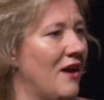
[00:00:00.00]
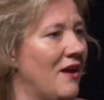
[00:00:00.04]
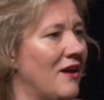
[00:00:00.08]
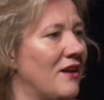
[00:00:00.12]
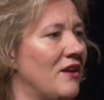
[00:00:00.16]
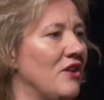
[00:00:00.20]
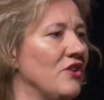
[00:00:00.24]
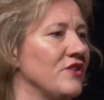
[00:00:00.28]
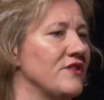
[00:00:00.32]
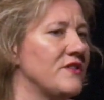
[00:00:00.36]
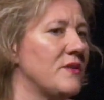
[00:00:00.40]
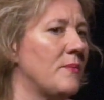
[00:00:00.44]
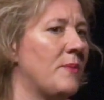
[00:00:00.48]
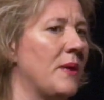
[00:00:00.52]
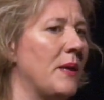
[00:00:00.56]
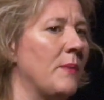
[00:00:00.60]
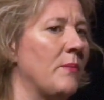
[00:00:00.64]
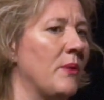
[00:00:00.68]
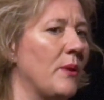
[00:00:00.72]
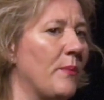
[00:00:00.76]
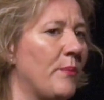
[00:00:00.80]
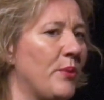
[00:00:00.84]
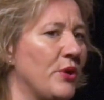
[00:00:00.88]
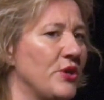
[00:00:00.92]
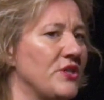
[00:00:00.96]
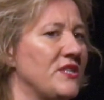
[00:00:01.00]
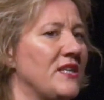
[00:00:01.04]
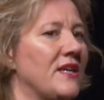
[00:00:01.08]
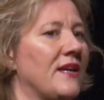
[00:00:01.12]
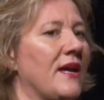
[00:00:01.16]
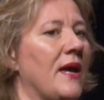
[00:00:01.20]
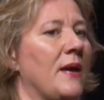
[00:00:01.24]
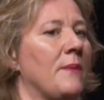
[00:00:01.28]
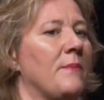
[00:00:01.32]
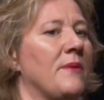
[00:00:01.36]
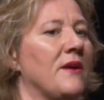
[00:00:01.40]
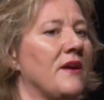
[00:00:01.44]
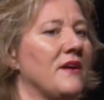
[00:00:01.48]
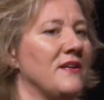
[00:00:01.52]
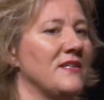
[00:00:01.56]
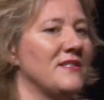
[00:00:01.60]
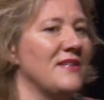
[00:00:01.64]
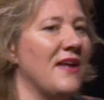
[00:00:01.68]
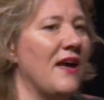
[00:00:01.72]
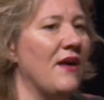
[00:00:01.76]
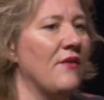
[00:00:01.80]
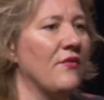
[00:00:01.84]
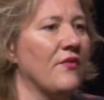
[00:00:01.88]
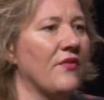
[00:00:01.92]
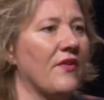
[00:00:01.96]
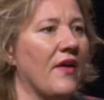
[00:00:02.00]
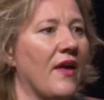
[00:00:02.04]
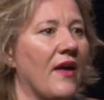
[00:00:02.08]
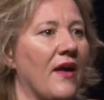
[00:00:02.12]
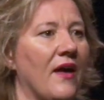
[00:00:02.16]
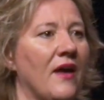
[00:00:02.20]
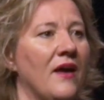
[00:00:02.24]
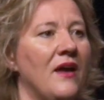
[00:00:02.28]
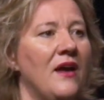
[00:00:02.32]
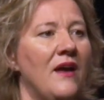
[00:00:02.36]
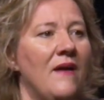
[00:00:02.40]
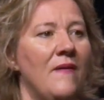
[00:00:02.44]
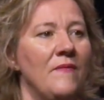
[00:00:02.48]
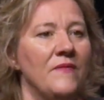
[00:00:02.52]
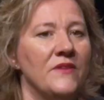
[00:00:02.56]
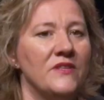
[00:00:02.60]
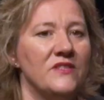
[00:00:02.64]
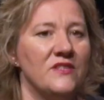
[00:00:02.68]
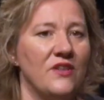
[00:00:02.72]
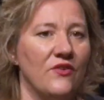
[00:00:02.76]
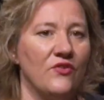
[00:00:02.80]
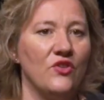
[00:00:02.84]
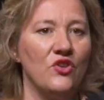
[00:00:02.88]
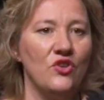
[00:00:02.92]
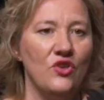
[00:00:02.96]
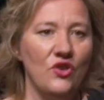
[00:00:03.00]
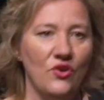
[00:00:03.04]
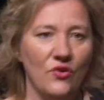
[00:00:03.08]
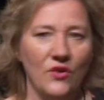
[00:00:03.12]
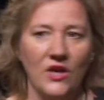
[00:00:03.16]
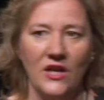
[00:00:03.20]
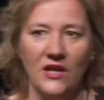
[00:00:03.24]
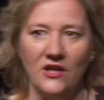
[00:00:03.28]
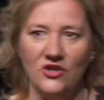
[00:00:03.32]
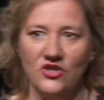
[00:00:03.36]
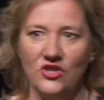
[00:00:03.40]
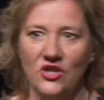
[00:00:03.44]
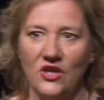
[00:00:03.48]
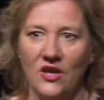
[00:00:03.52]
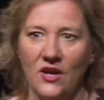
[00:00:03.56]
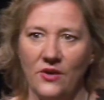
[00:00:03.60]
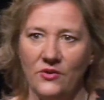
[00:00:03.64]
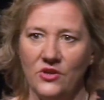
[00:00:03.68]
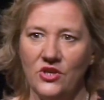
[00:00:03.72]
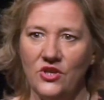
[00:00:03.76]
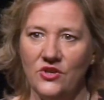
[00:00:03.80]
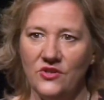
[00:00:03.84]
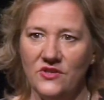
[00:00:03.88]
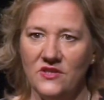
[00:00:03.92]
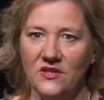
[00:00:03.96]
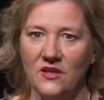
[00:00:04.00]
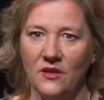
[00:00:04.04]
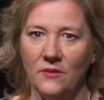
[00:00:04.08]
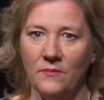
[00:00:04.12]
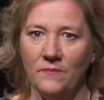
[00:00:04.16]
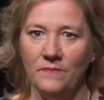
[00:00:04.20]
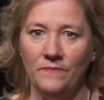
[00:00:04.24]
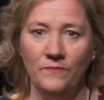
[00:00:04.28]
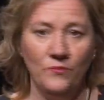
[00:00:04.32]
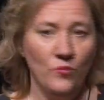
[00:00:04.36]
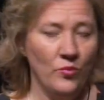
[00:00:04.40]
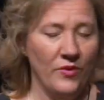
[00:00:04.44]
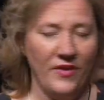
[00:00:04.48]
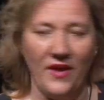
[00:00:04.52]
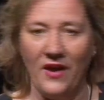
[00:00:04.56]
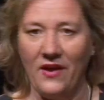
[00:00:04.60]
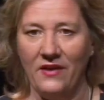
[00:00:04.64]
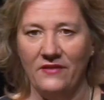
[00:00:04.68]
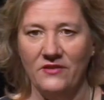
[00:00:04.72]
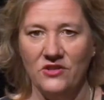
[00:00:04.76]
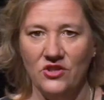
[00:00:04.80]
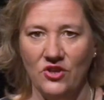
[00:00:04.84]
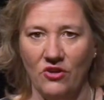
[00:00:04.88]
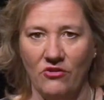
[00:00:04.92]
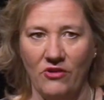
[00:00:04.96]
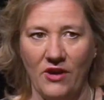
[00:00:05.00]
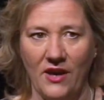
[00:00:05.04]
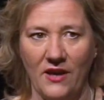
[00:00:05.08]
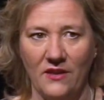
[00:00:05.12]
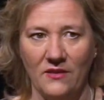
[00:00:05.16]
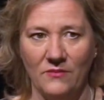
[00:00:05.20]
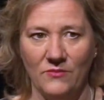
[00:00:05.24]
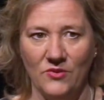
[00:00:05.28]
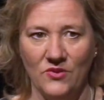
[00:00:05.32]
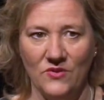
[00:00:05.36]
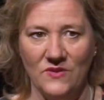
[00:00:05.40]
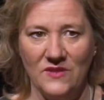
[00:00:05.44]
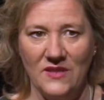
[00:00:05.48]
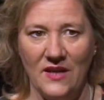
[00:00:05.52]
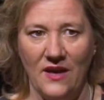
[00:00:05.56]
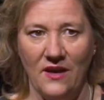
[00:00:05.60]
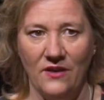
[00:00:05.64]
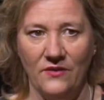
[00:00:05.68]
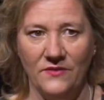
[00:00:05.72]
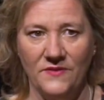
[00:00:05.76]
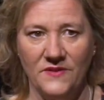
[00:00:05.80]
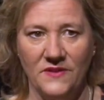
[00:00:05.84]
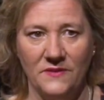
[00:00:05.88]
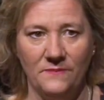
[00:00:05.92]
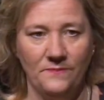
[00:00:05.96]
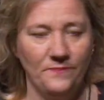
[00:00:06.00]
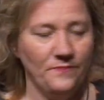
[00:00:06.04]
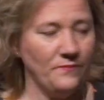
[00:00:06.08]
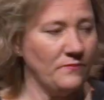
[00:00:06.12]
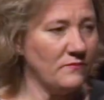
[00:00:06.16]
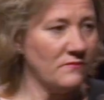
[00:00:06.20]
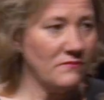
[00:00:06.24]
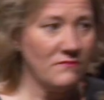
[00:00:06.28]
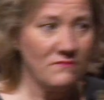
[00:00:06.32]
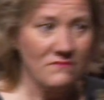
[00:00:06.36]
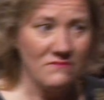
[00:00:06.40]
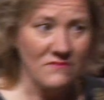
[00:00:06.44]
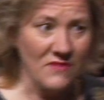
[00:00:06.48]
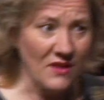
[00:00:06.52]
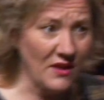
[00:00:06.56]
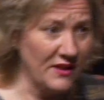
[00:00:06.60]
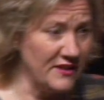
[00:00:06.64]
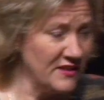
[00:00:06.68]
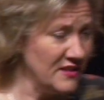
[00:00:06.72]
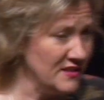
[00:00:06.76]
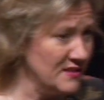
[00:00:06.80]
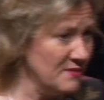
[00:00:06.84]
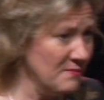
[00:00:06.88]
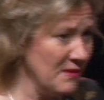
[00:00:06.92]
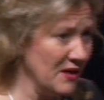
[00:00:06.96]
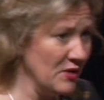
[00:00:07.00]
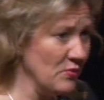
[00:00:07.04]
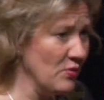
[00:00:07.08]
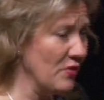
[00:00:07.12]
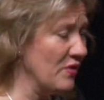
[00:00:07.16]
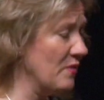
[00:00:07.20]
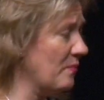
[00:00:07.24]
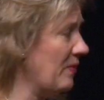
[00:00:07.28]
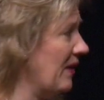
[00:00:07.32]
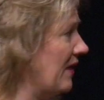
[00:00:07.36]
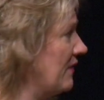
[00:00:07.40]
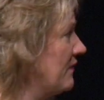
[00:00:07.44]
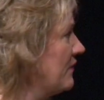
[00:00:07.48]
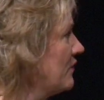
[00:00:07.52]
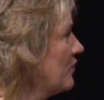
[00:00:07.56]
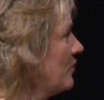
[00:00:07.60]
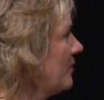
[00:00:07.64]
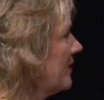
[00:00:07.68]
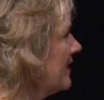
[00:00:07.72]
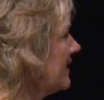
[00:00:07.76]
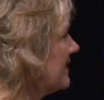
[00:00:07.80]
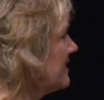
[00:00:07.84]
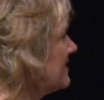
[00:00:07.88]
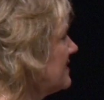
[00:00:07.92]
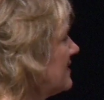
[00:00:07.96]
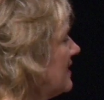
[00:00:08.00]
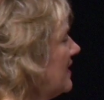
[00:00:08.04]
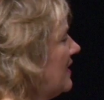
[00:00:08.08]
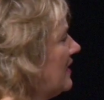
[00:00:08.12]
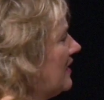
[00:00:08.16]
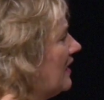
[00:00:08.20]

And lots of people are putting APIs out there so that you can actually go and use them without having to create them yourselves. It doesn't matter what the platform is.